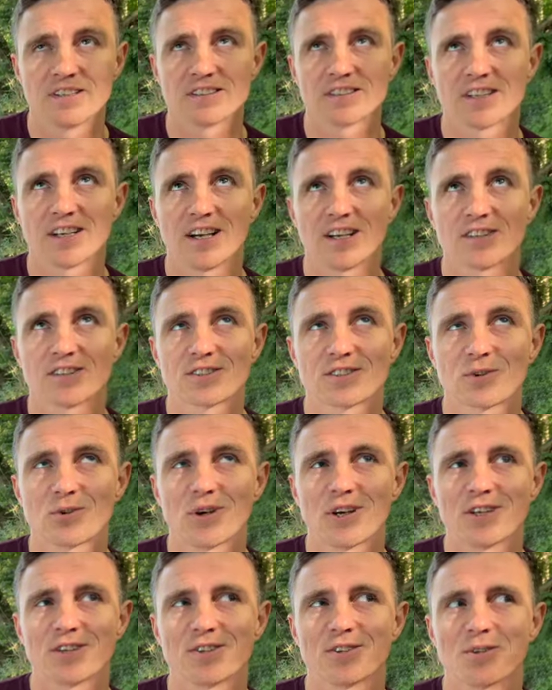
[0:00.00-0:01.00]
can't
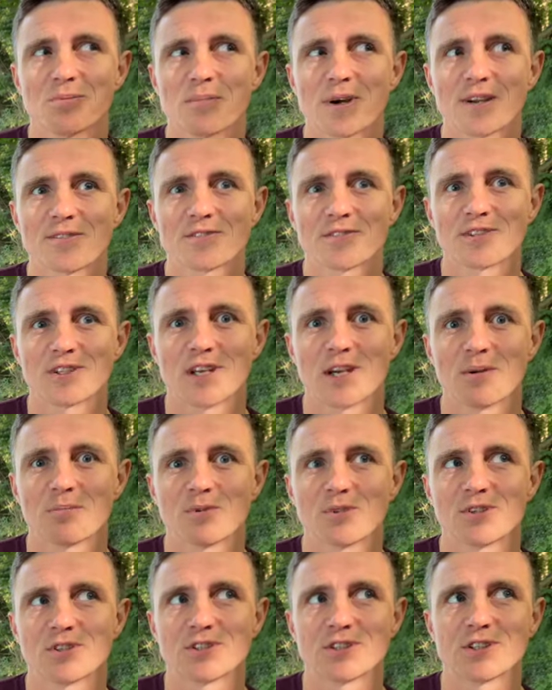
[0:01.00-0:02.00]
quite do the maths there,
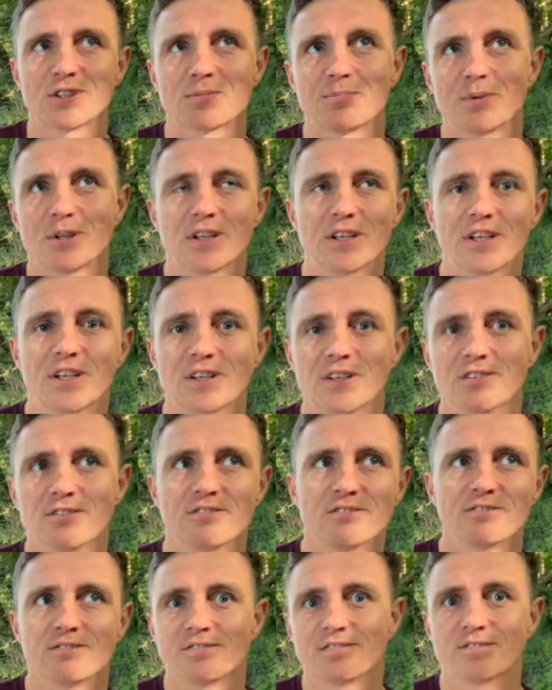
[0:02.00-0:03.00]
but 6
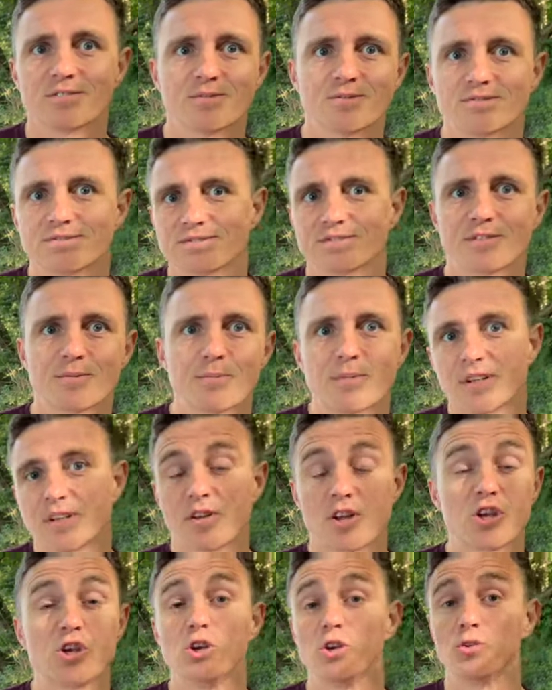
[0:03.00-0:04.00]
billion,
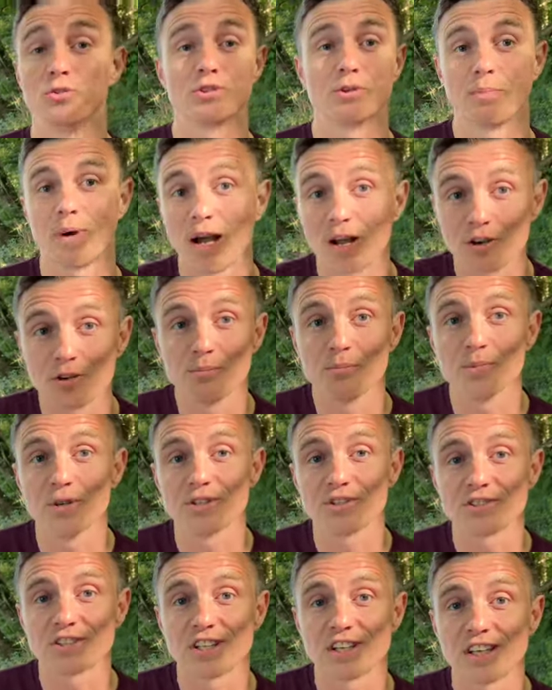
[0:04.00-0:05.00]
huge amount of
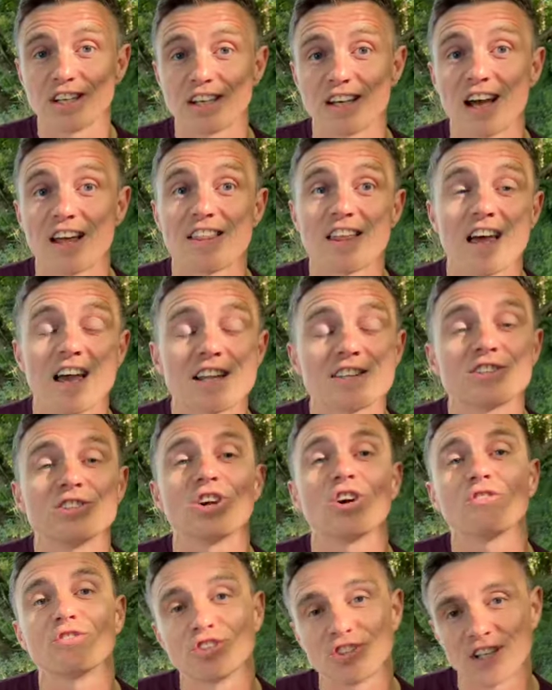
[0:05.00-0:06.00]
numbers that are there to
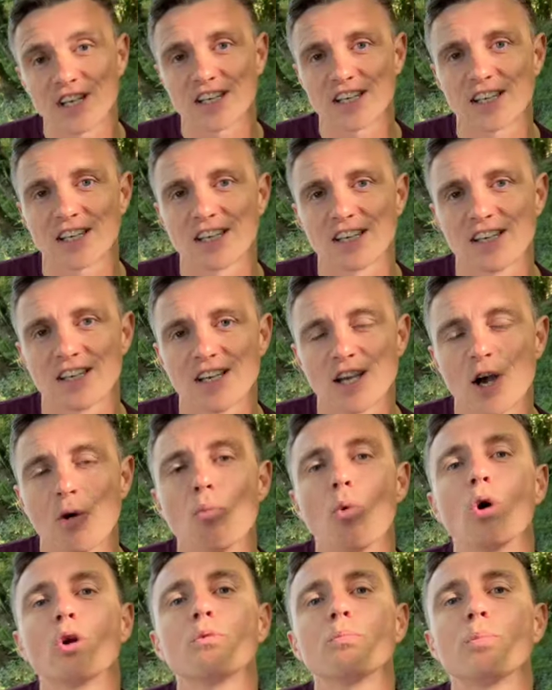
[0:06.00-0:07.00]
not reject you. And
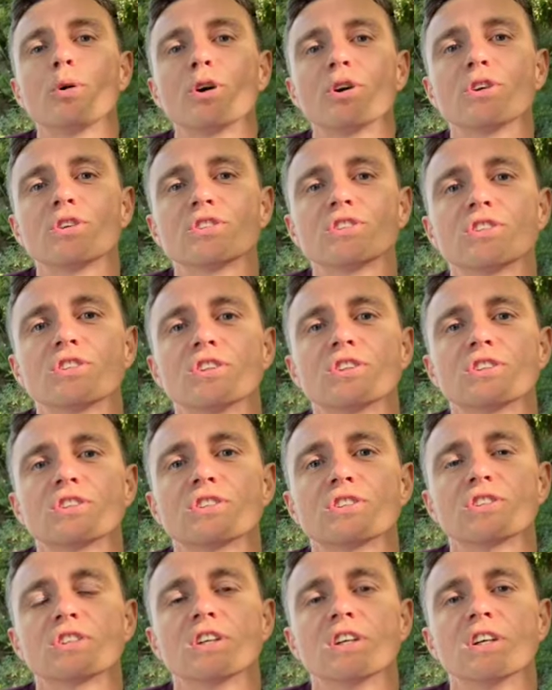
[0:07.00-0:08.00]
one
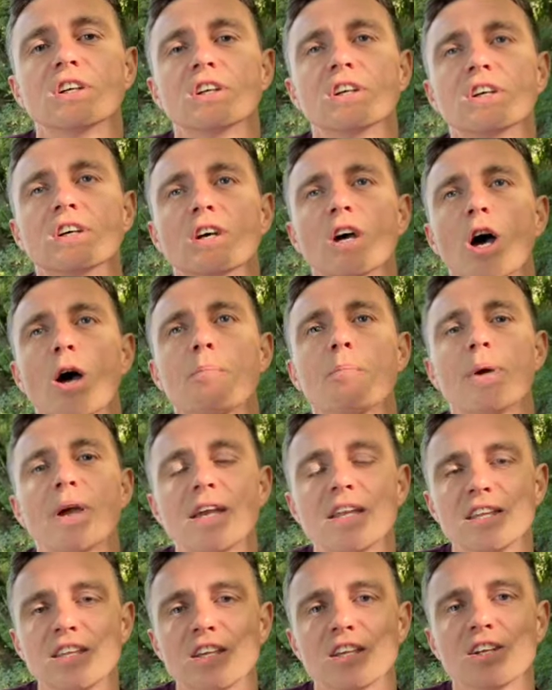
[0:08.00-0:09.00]
person's
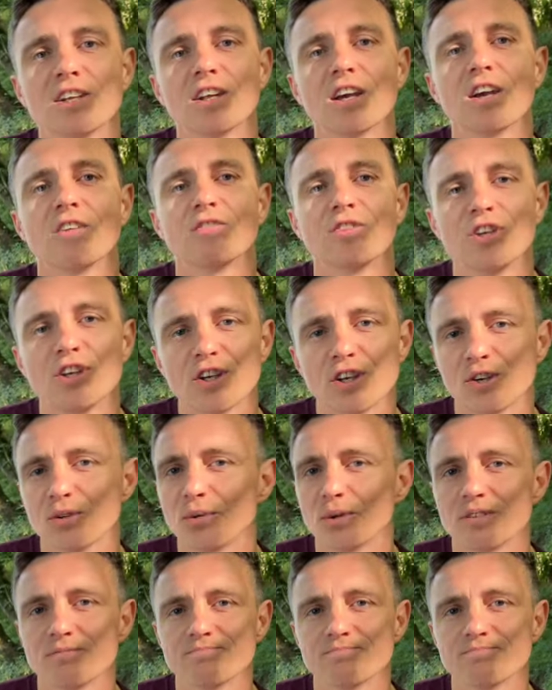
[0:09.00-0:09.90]
opinion of you,